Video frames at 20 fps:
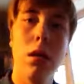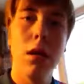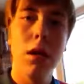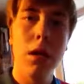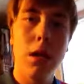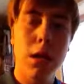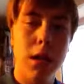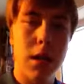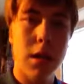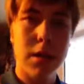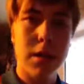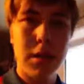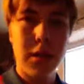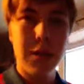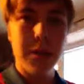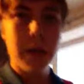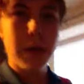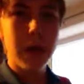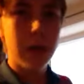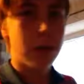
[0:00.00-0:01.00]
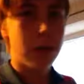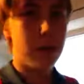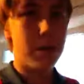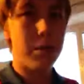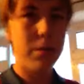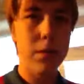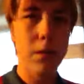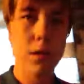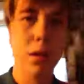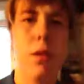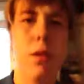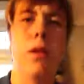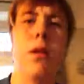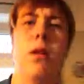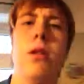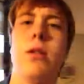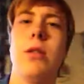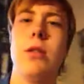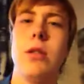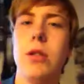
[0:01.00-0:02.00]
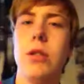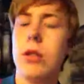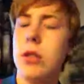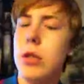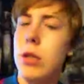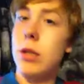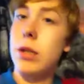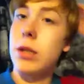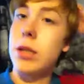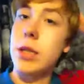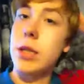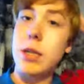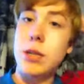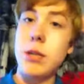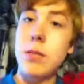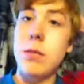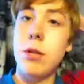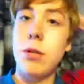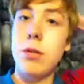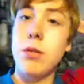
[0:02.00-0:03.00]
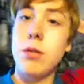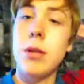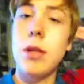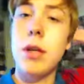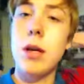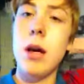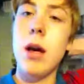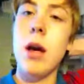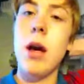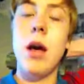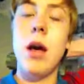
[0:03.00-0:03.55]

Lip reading: Hey guys, new video. I just want to share some news with you.